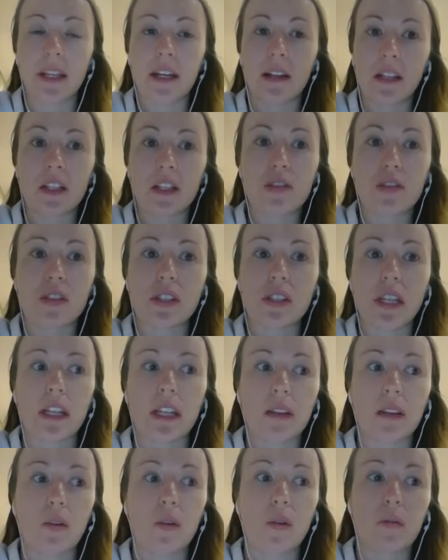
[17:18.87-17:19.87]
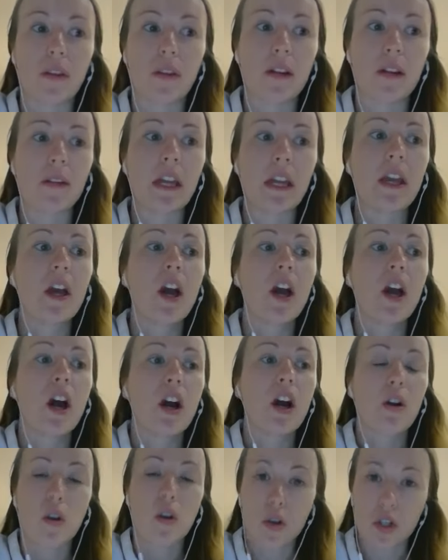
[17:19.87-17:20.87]
They're interested or very
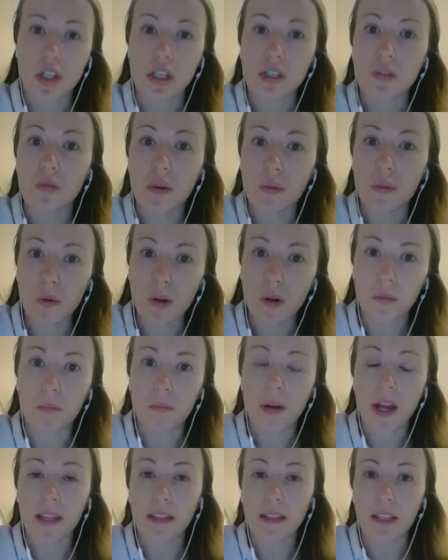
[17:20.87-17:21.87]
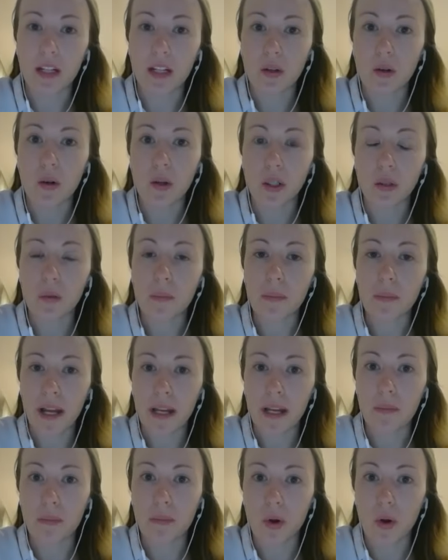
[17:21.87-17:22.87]
cautious from what brand they're going to
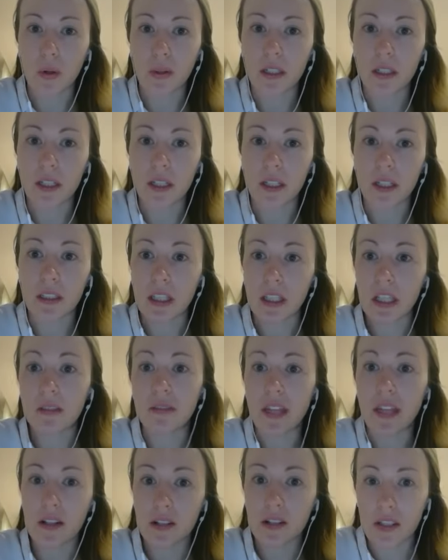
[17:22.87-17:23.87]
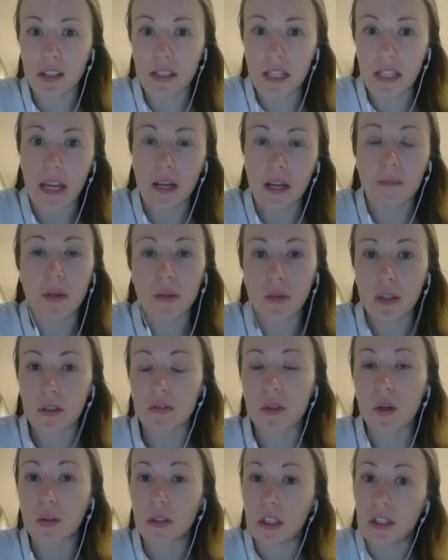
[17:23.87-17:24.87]
buy a product, if they're sustainable,
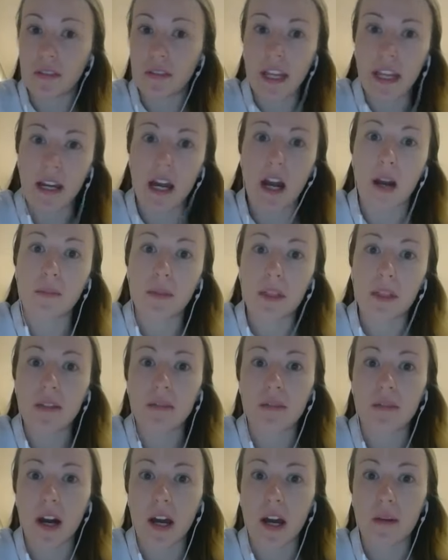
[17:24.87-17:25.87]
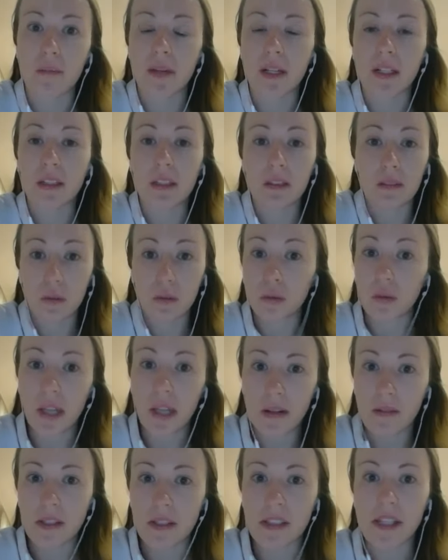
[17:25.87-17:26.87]
if not, if they harm the environment, do
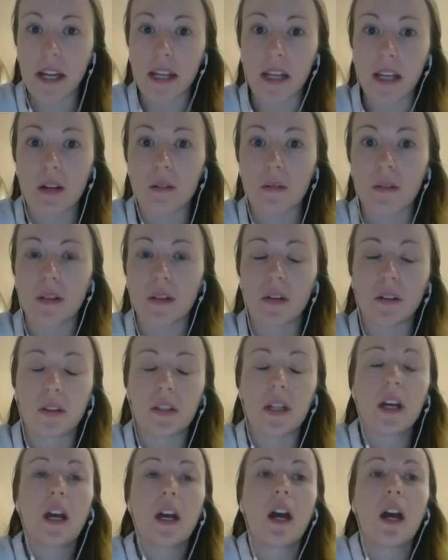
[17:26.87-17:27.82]
they recycle or not.